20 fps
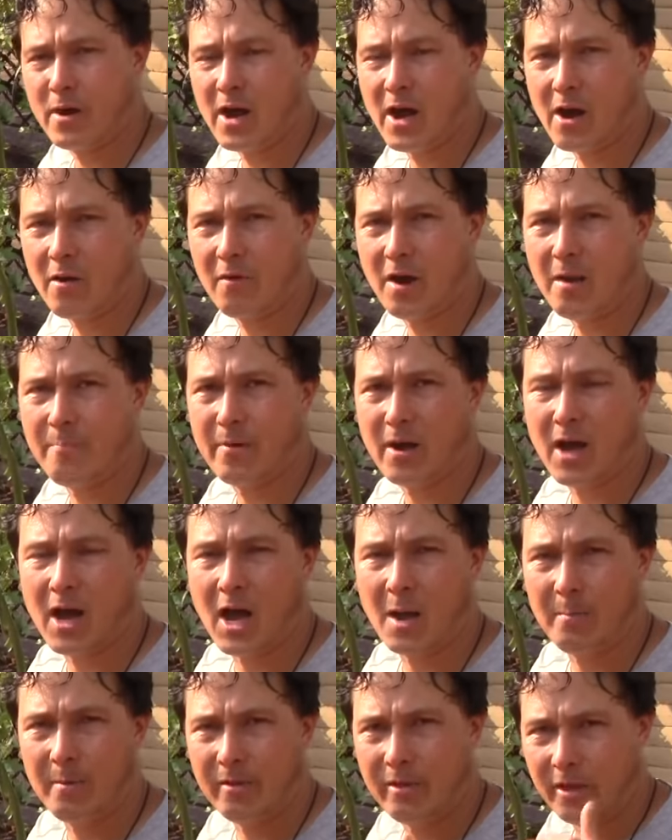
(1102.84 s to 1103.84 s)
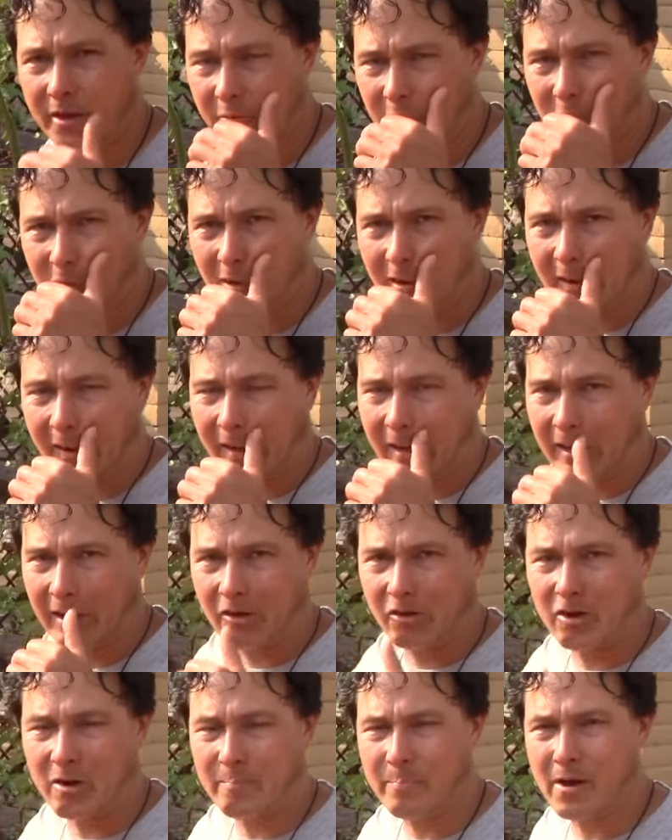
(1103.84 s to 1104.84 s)
pot right behind me. They grow it
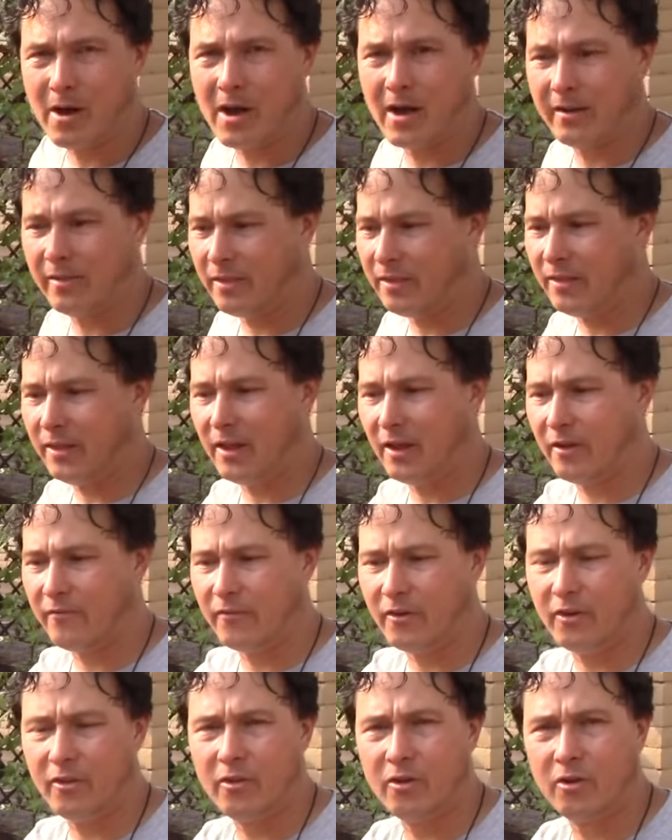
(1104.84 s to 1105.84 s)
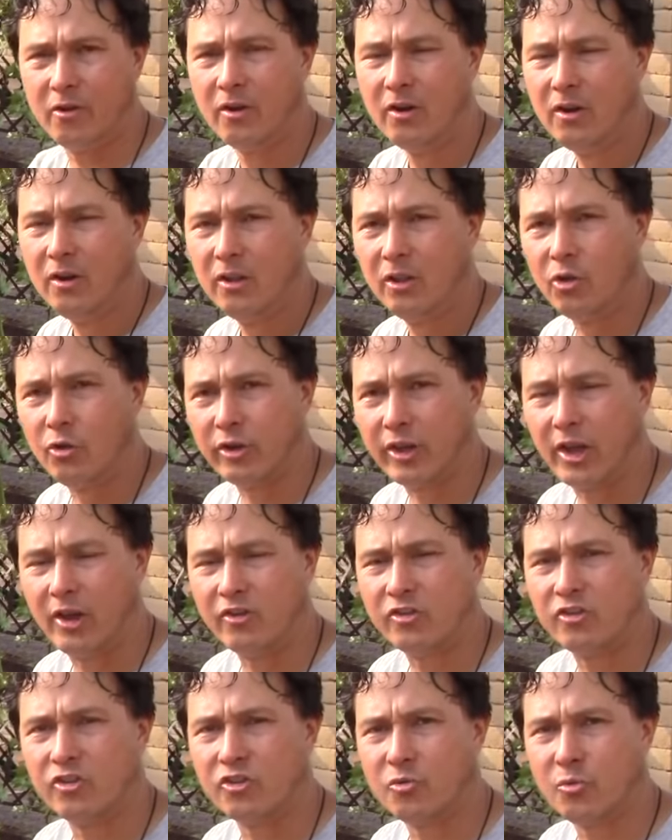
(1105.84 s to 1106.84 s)
here in a pot, and then they have other
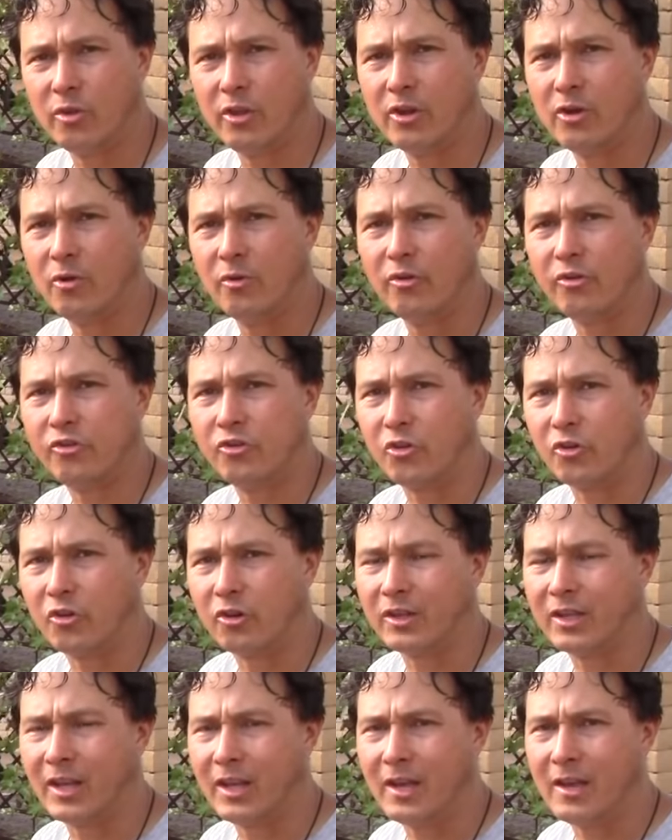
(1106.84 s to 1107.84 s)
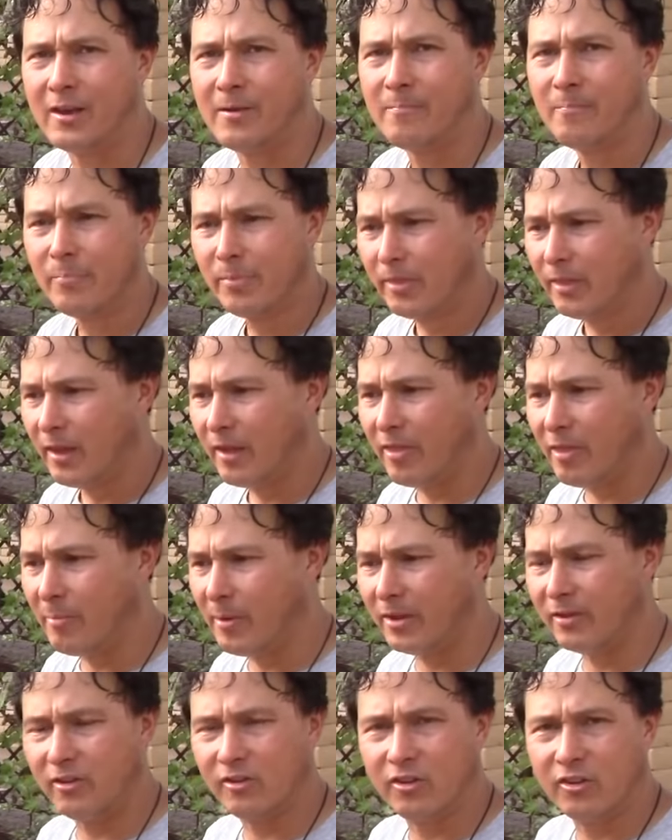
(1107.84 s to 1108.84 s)
locations where they grow the sugar cane, and they
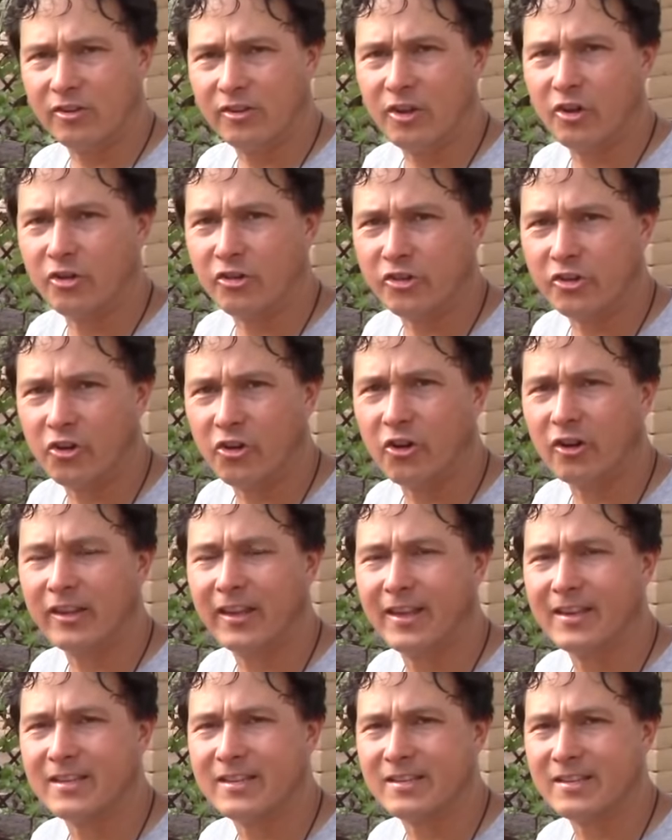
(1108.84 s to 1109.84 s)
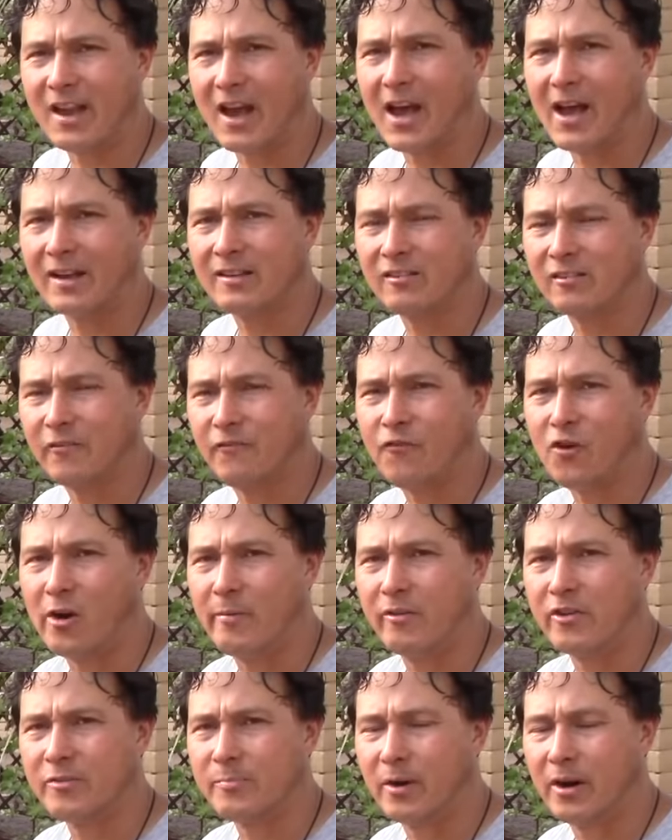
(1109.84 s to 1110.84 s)
basically just sell sugar cane stocks at the
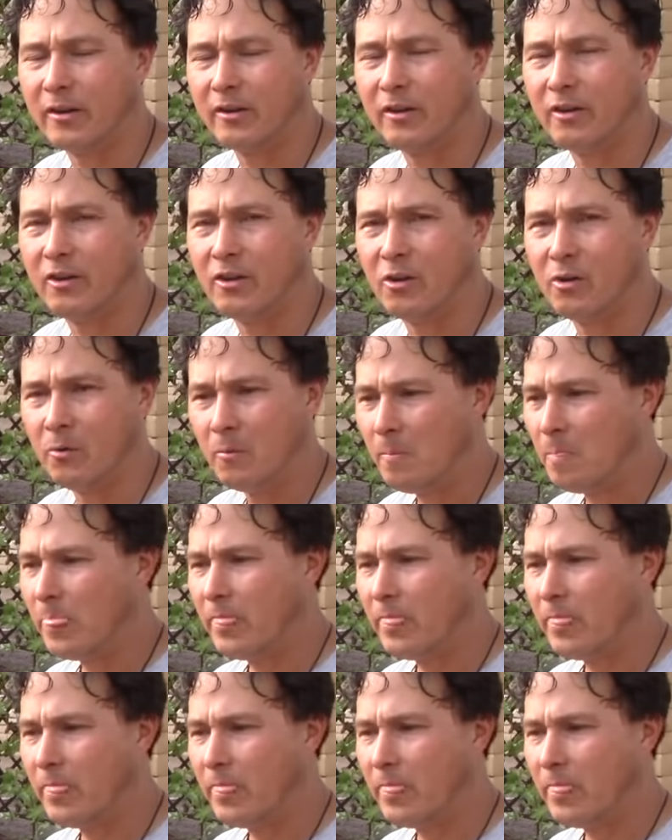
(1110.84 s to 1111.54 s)
farmer's market, you know.